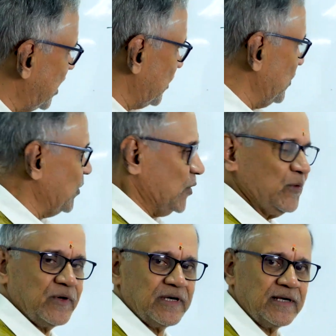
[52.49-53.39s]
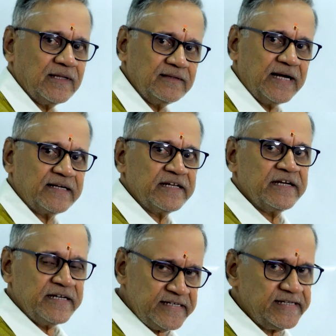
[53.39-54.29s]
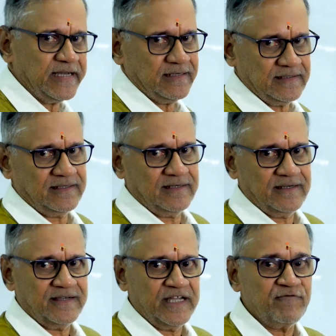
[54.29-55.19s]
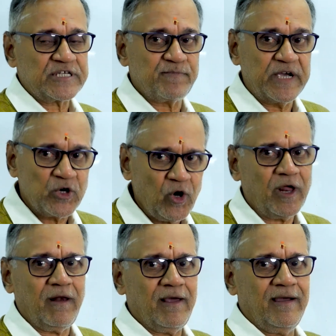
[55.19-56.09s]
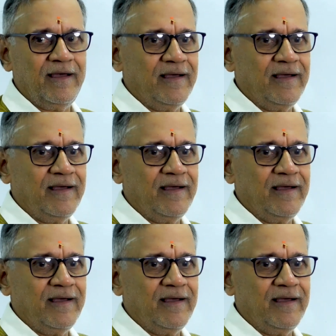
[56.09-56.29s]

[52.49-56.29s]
not know that in India, in West Bengal,